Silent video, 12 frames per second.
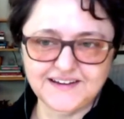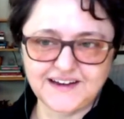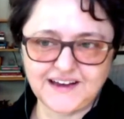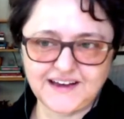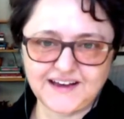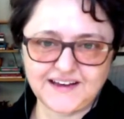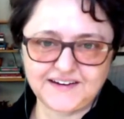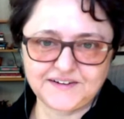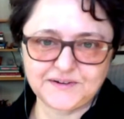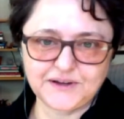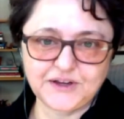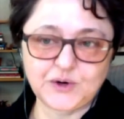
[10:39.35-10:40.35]
And,
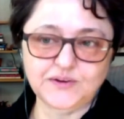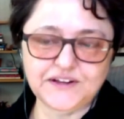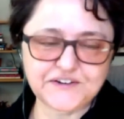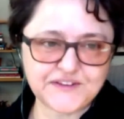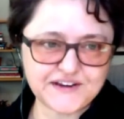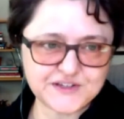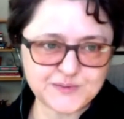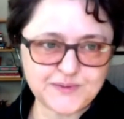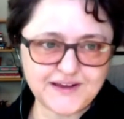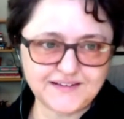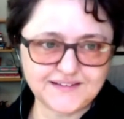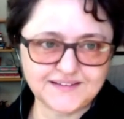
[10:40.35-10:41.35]
you know, a lot of that has
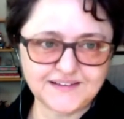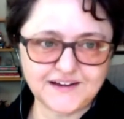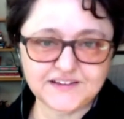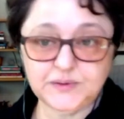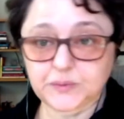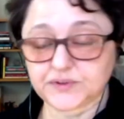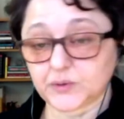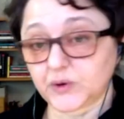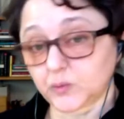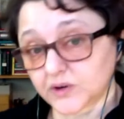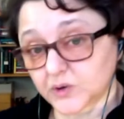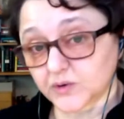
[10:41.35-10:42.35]
meant like people that we
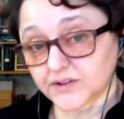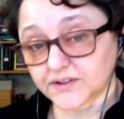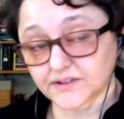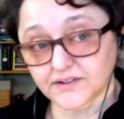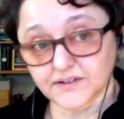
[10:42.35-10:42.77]
work with,